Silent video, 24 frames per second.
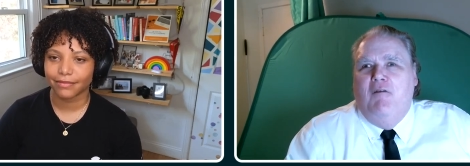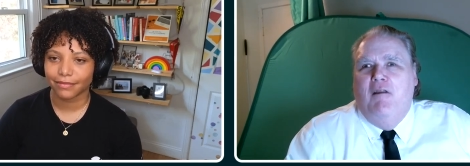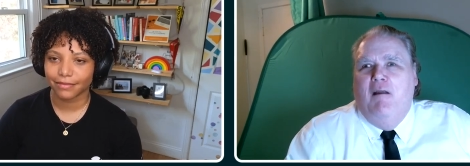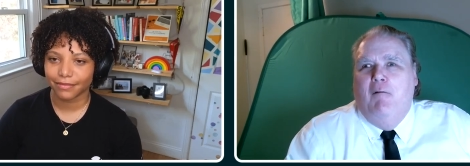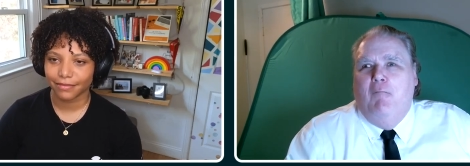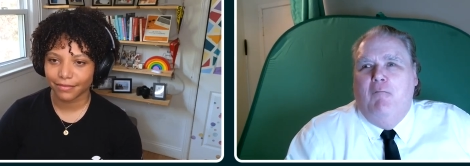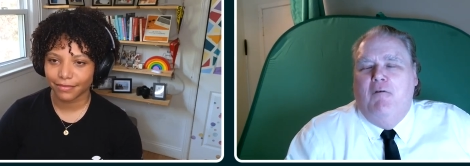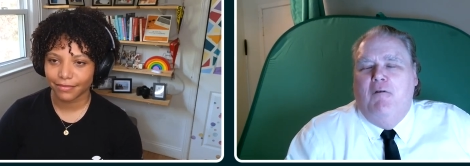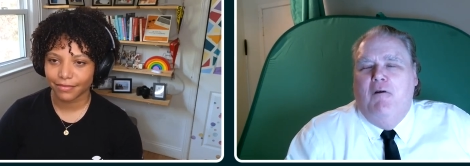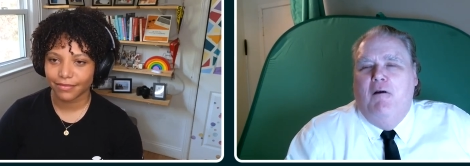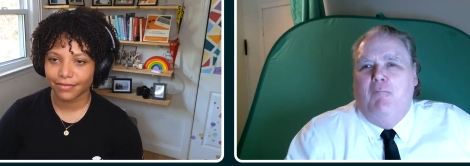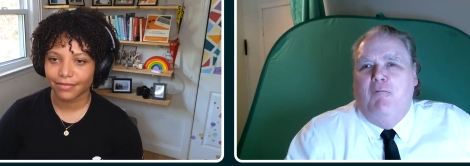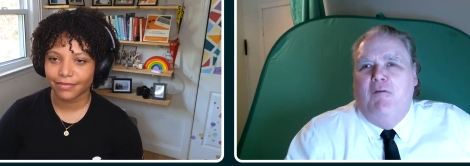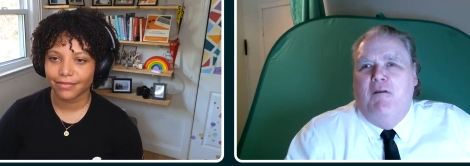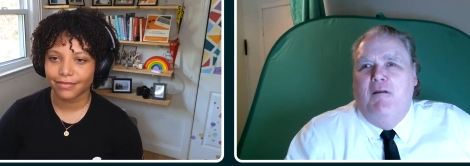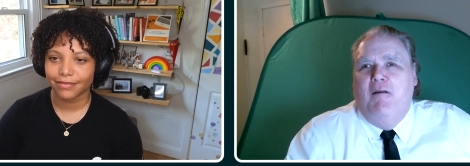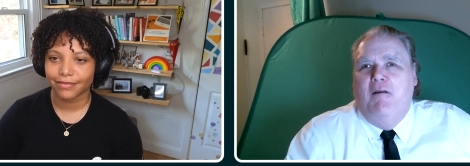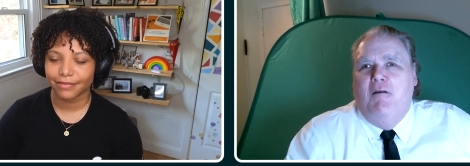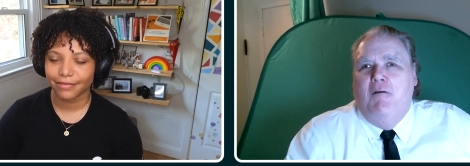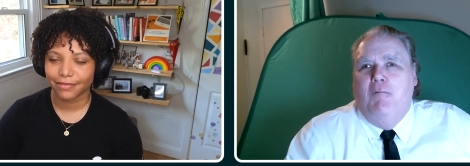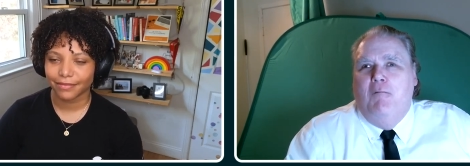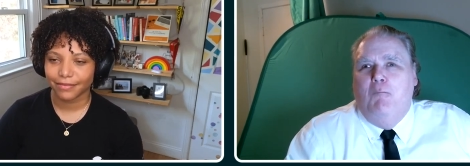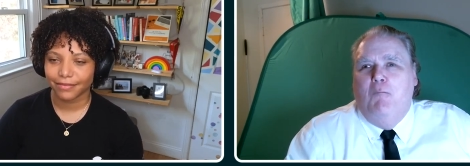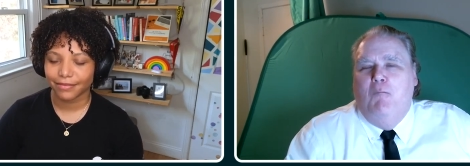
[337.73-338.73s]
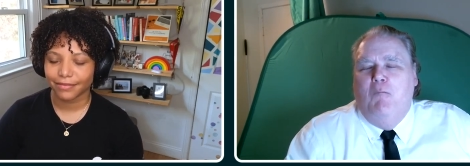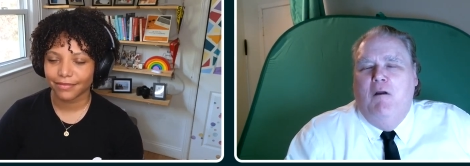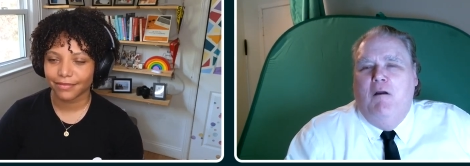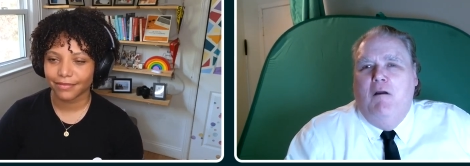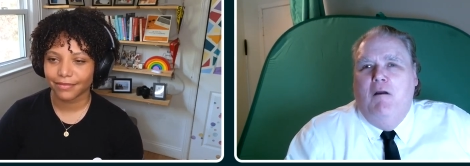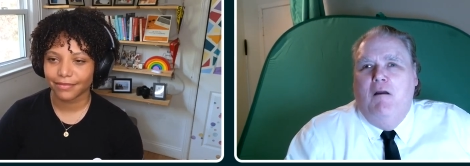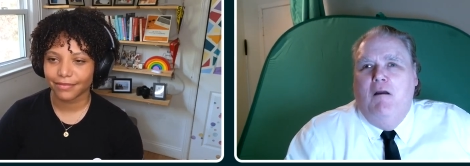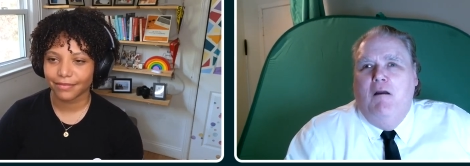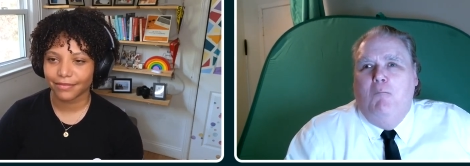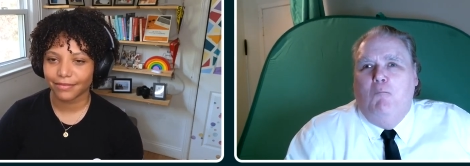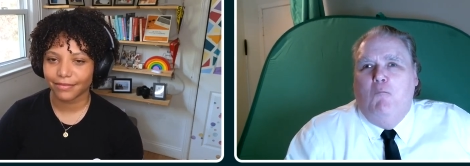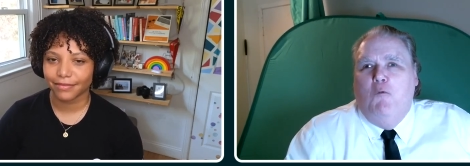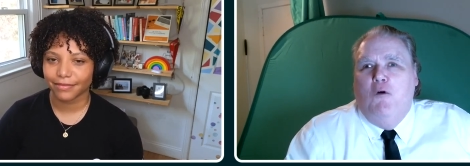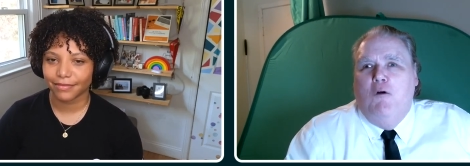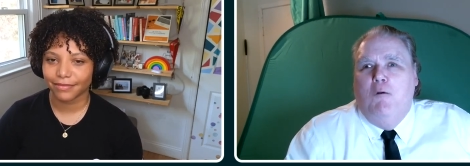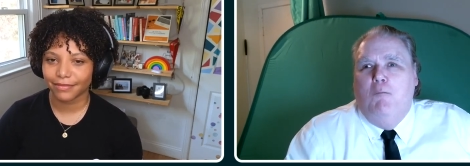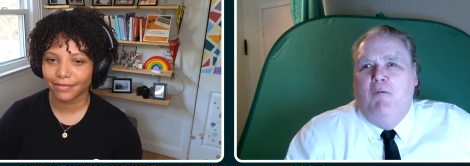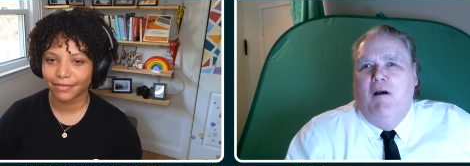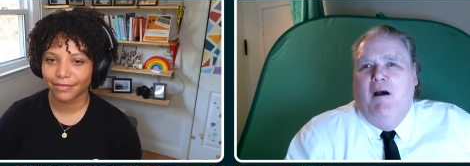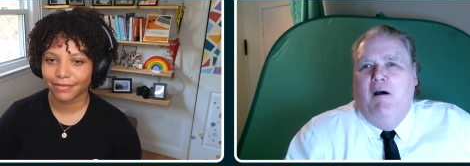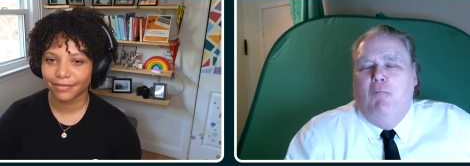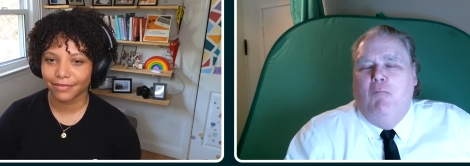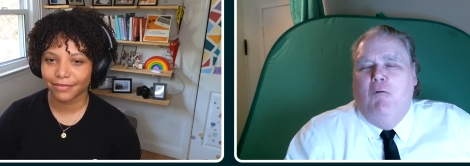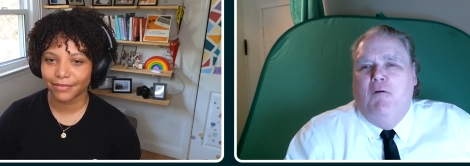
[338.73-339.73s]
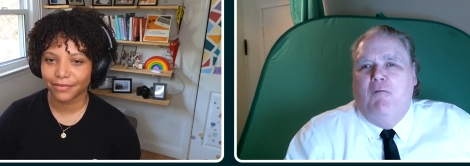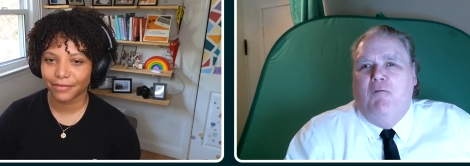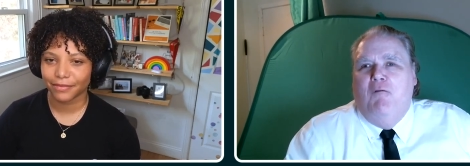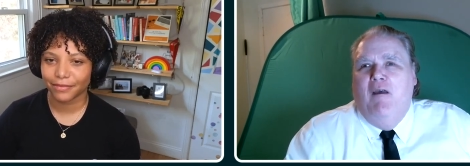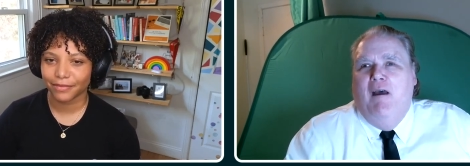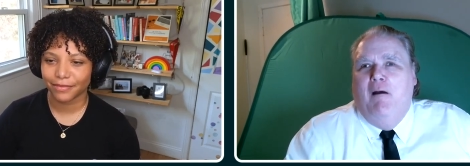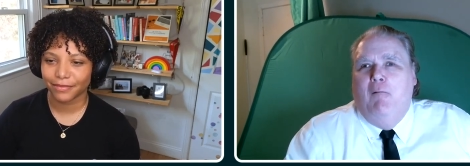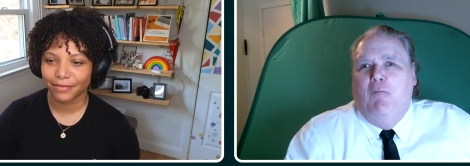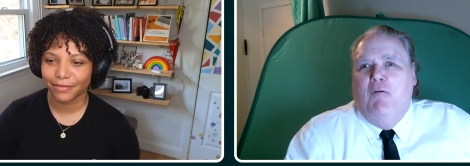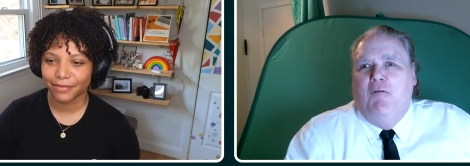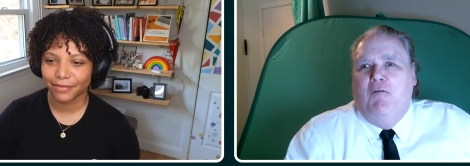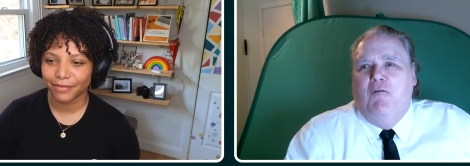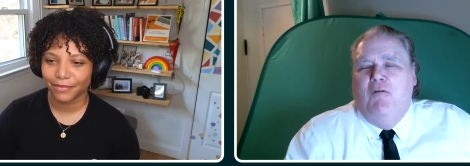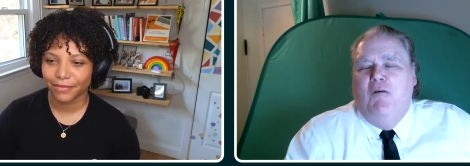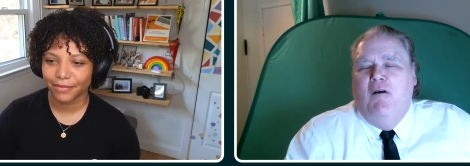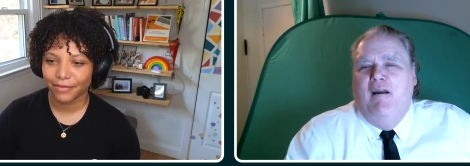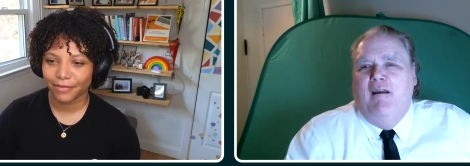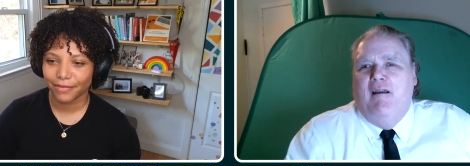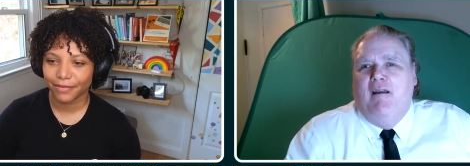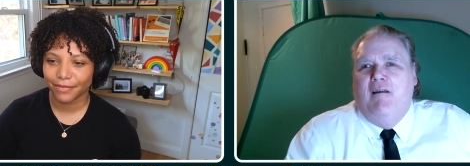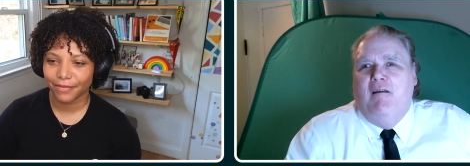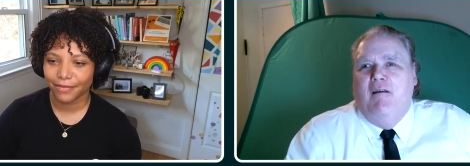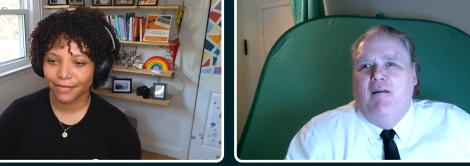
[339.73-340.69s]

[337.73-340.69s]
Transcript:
Speaker 1: and I would love to hear more about what that was like